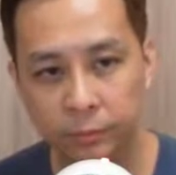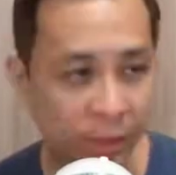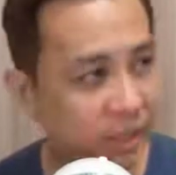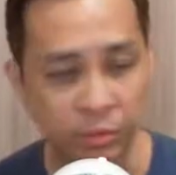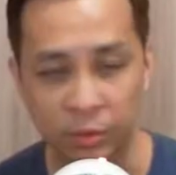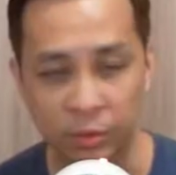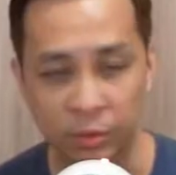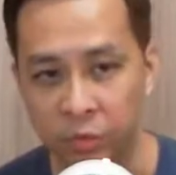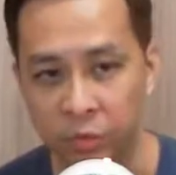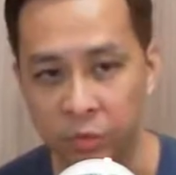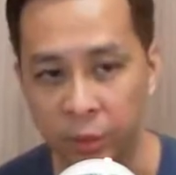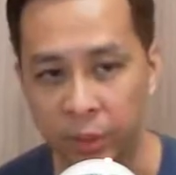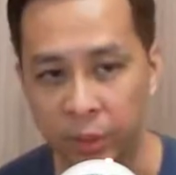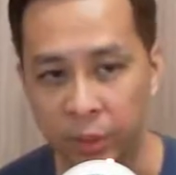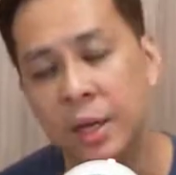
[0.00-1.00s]
There are many types of
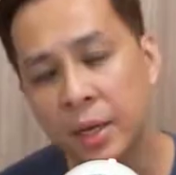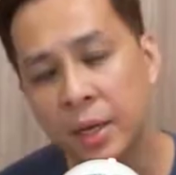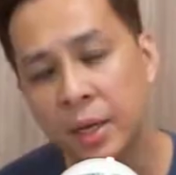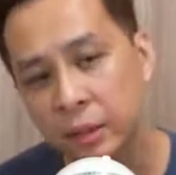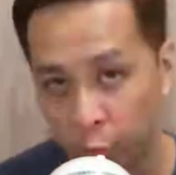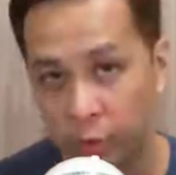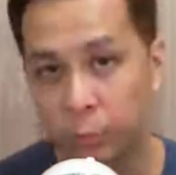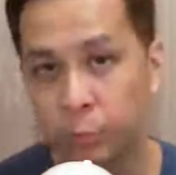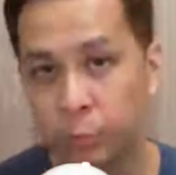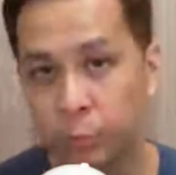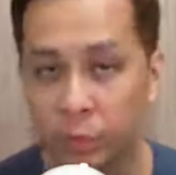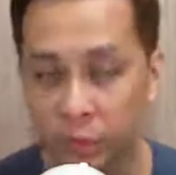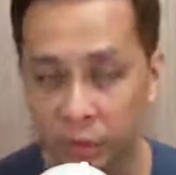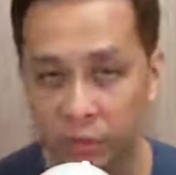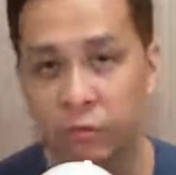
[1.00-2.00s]
giveaway. It can be a
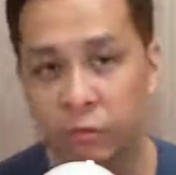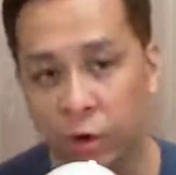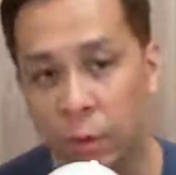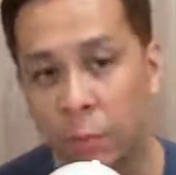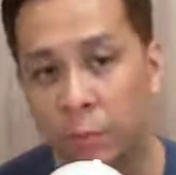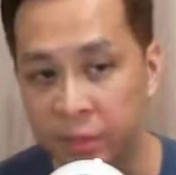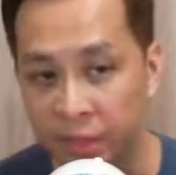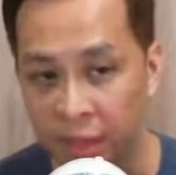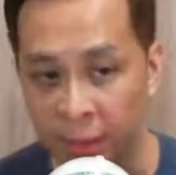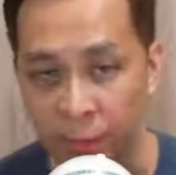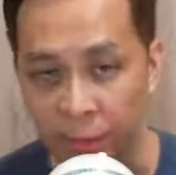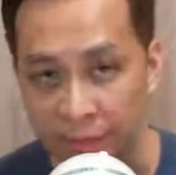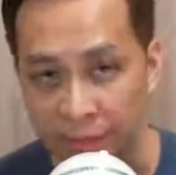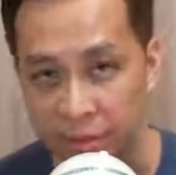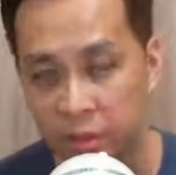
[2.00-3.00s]
pre-written form
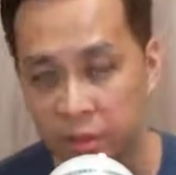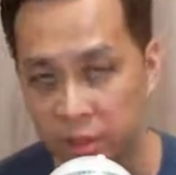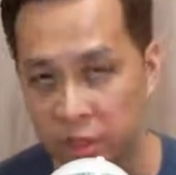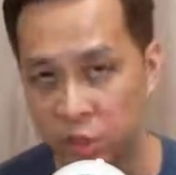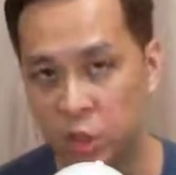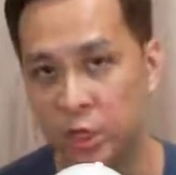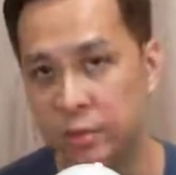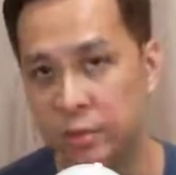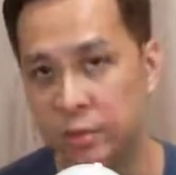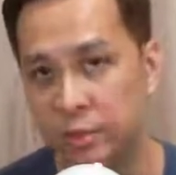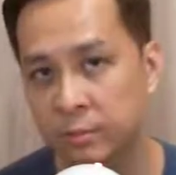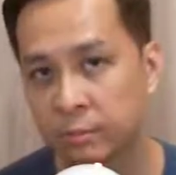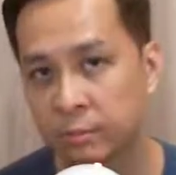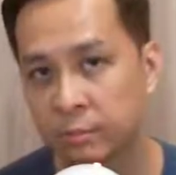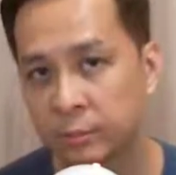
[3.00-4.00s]
template such
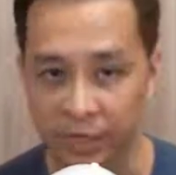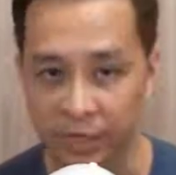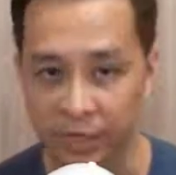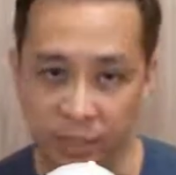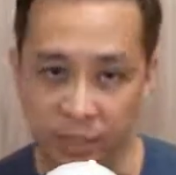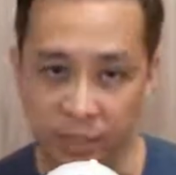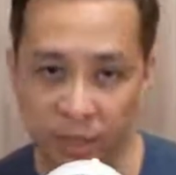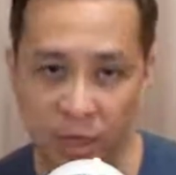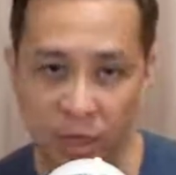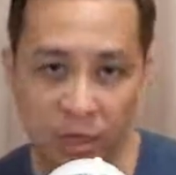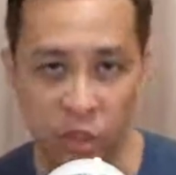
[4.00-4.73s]
as a checklist,